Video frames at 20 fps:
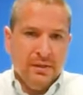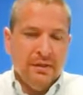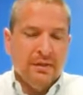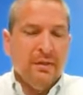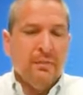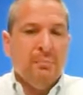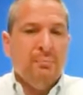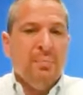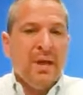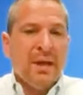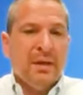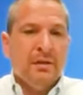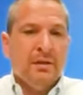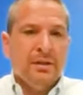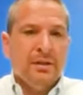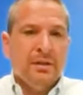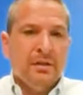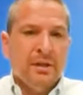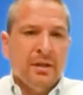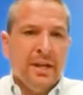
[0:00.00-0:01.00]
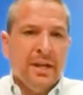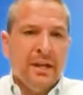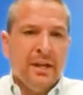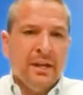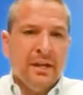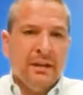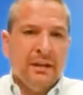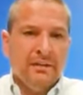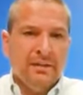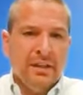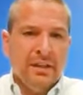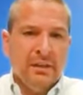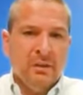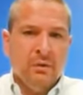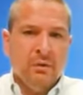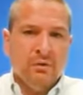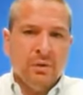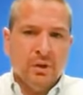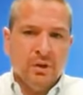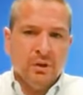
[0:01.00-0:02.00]
the better you're getting a
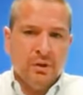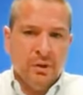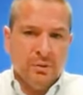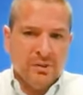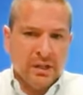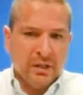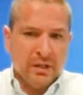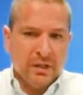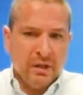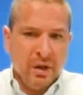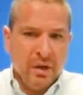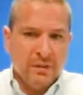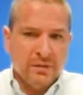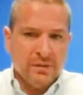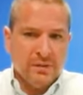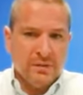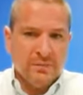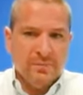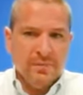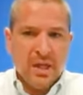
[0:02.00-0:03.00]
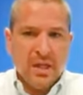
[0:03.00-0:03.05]
deal for closing costs.